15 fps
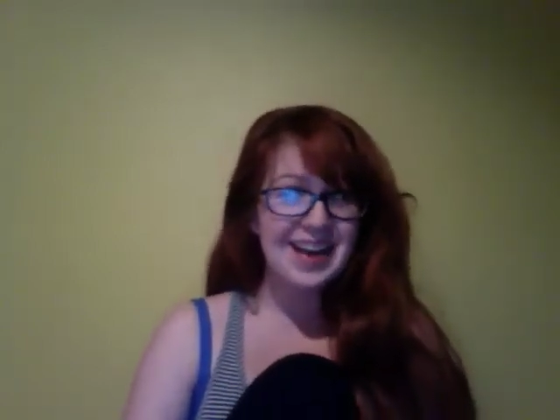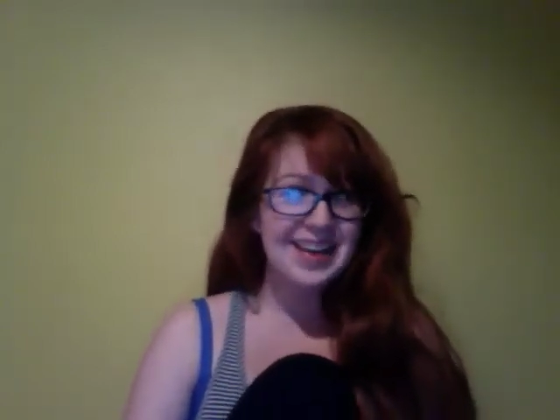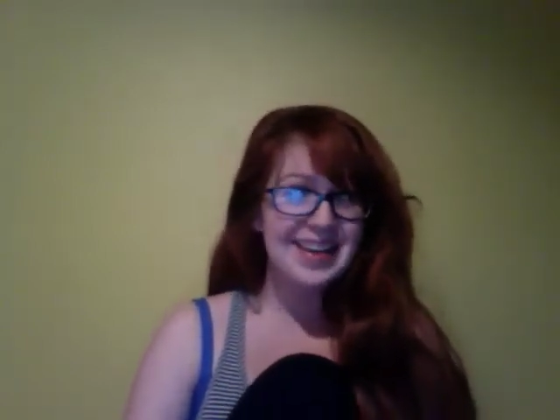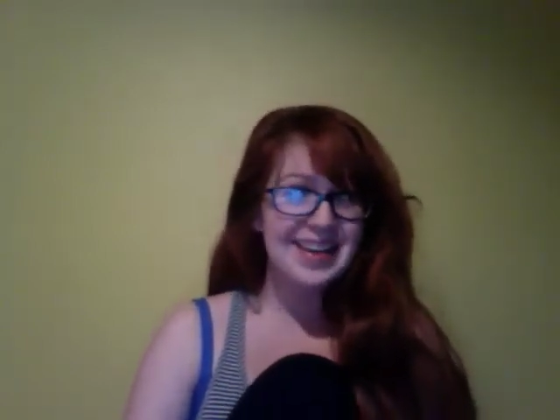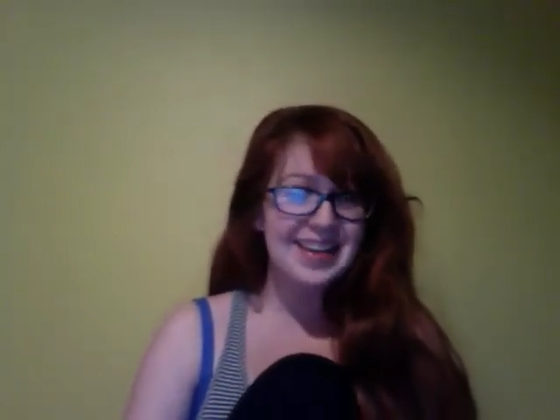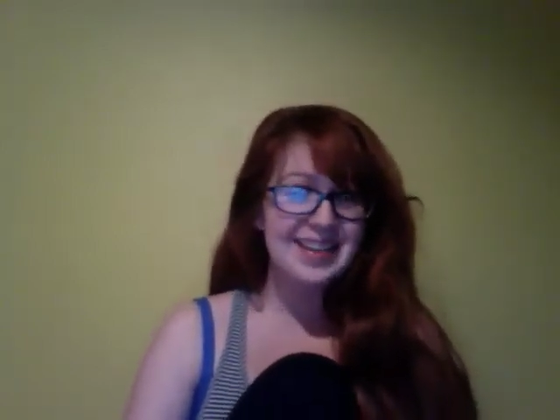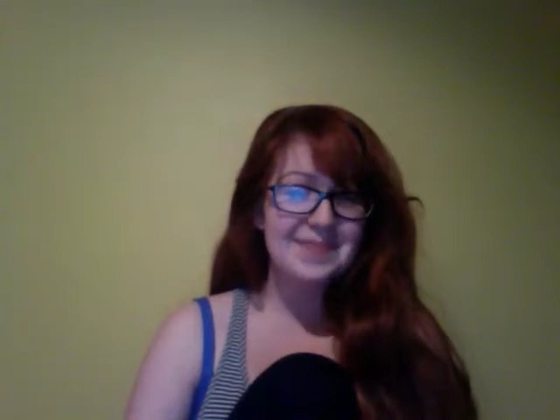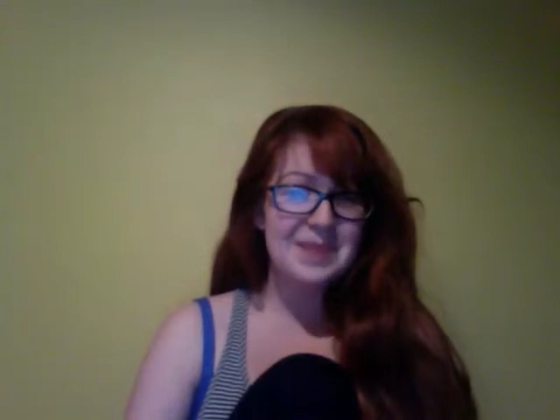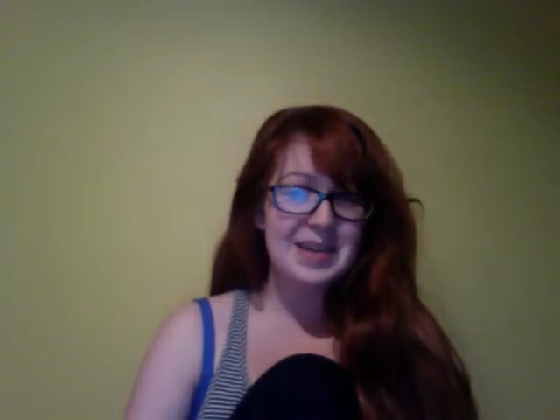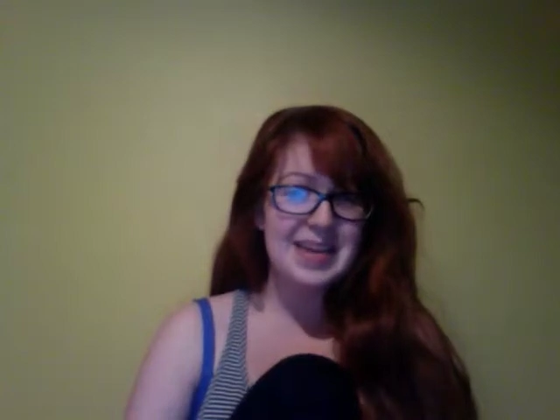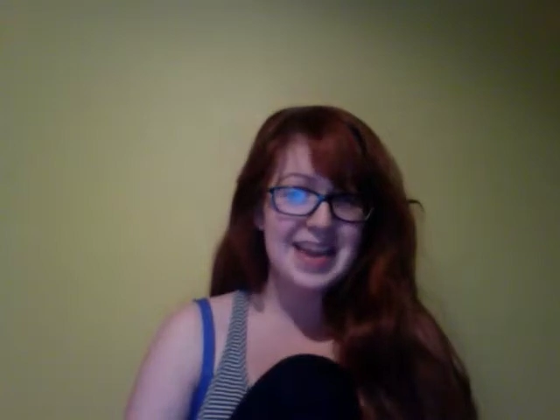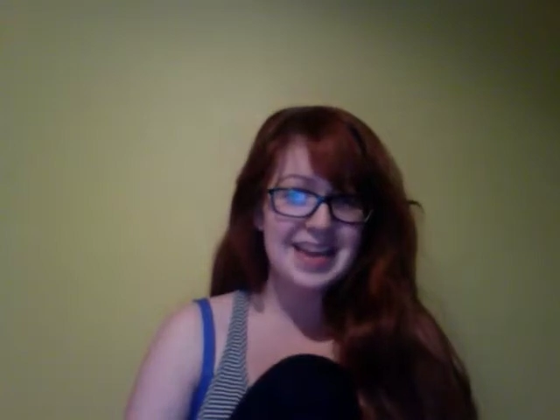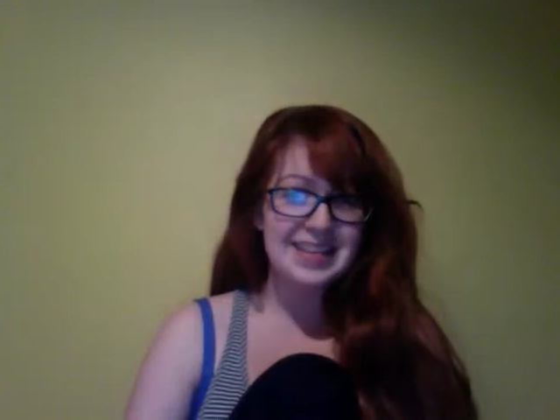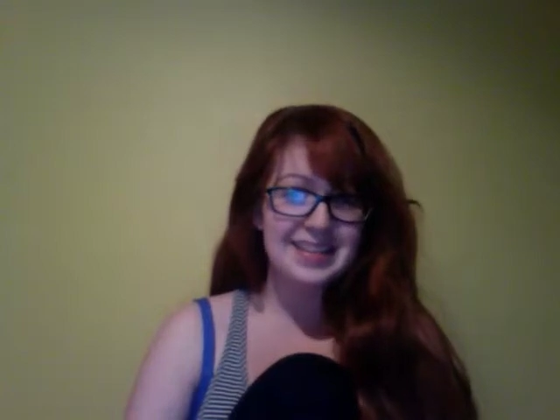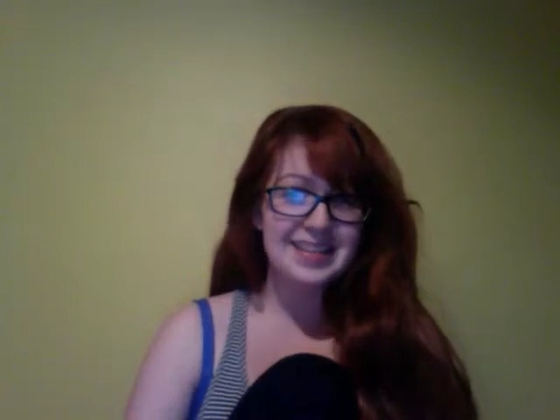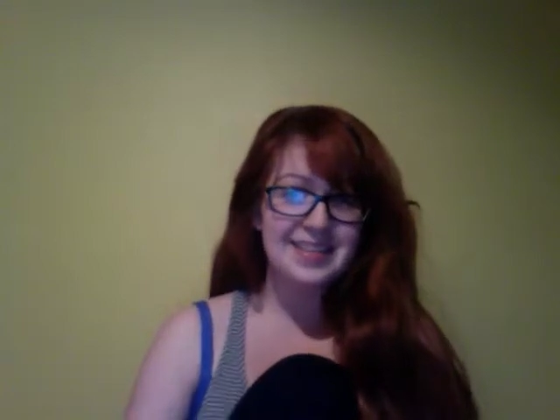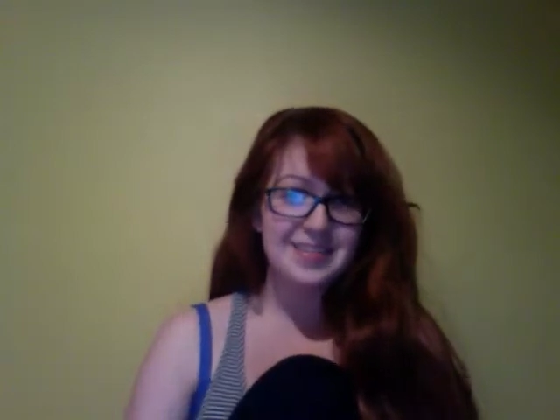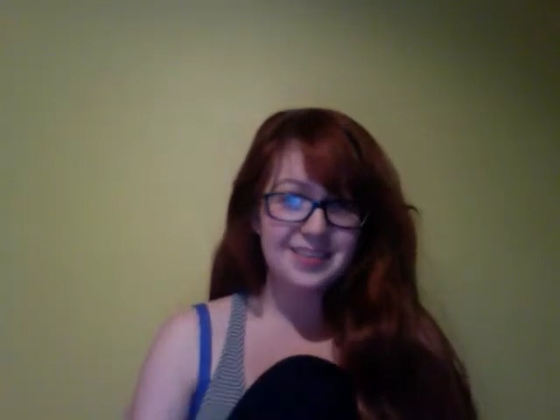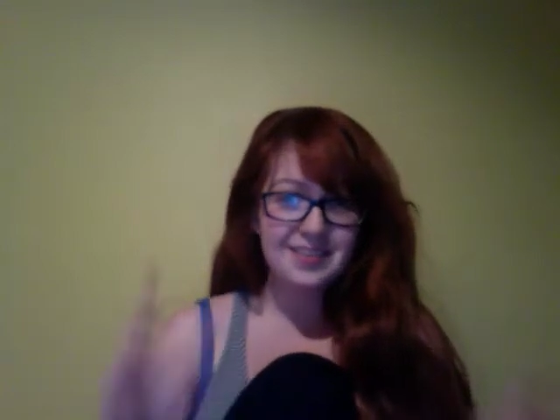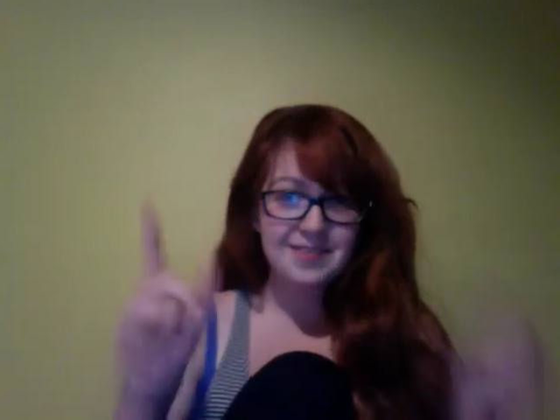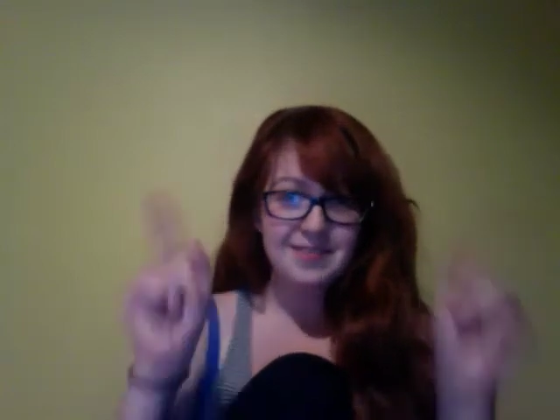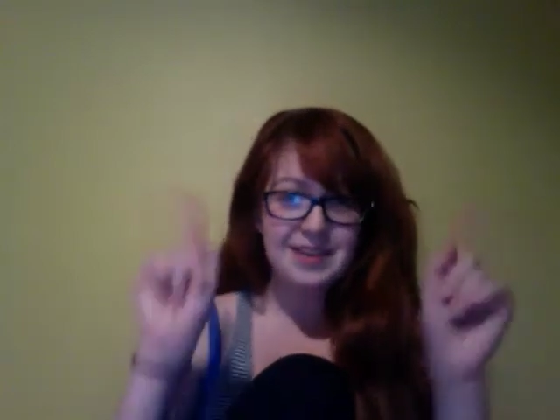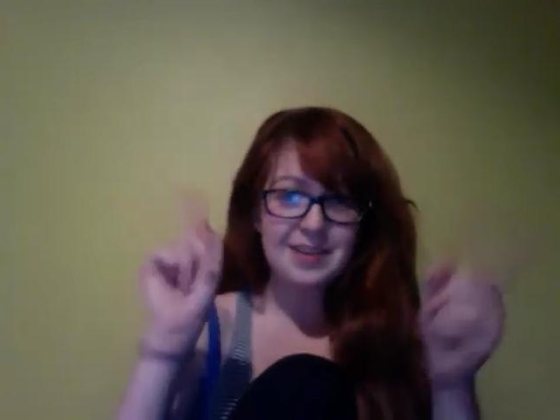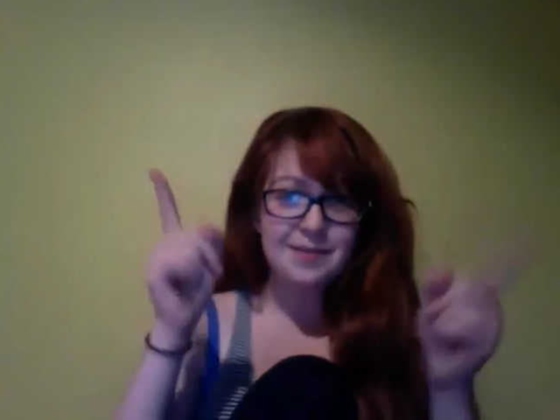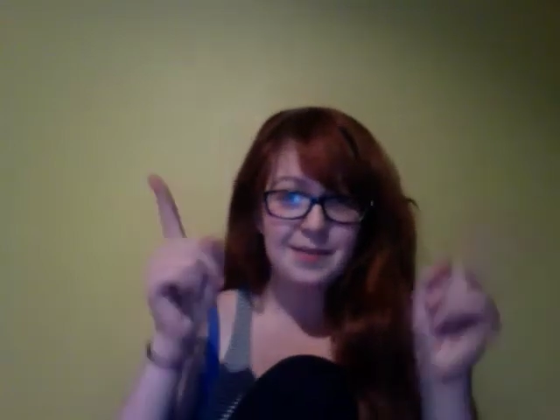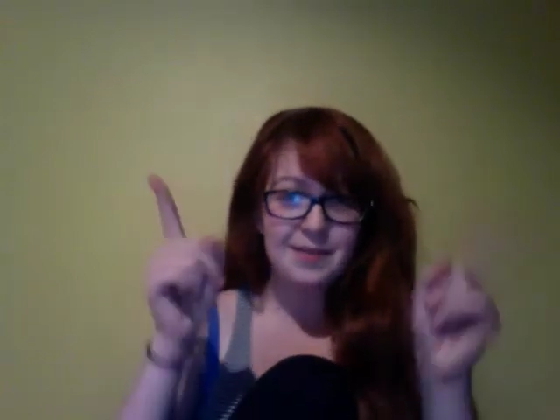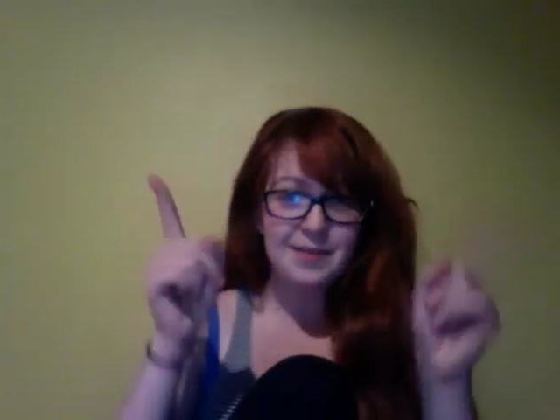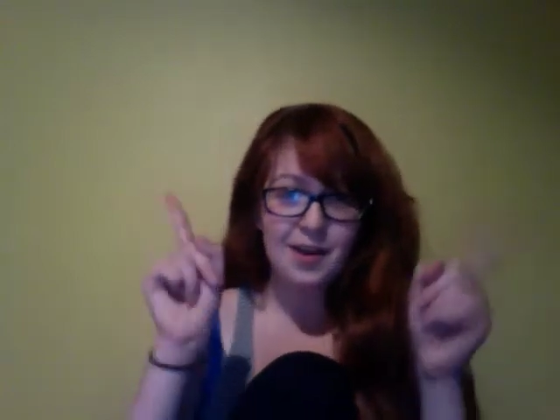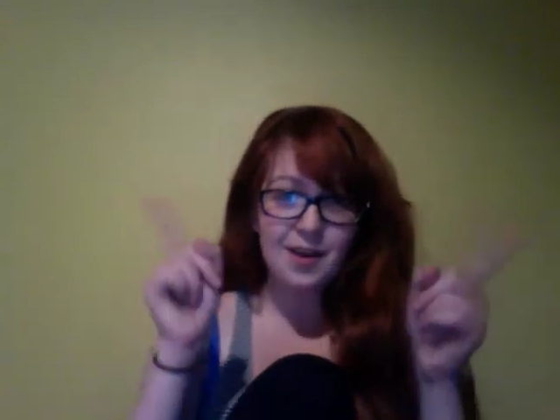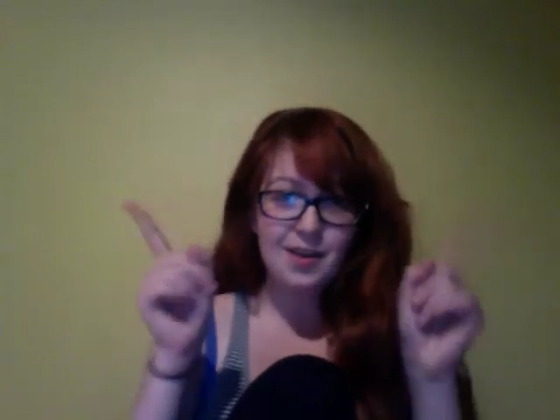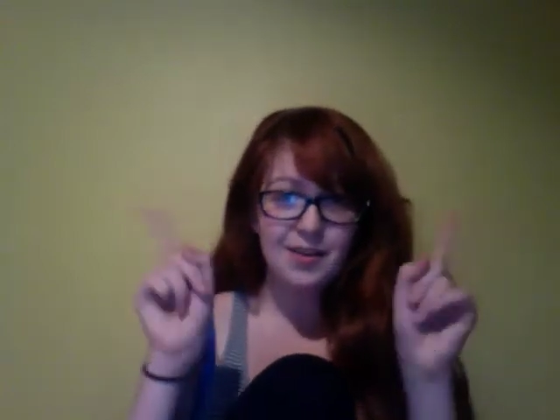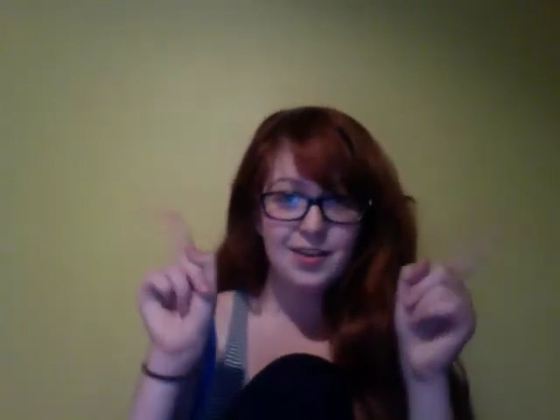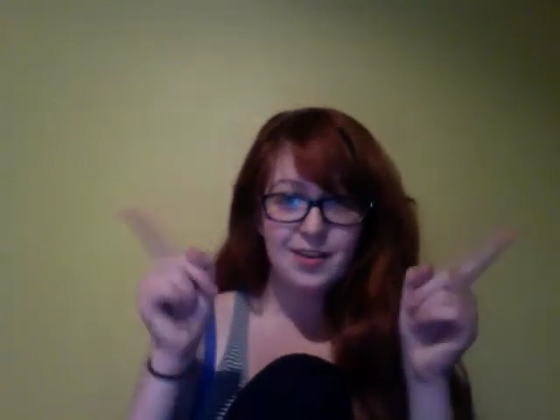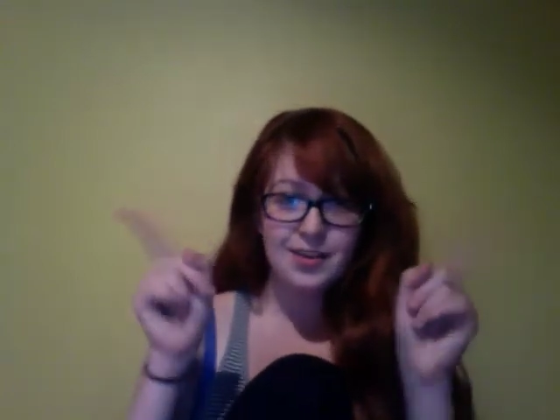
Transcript: in my next Veda vlog.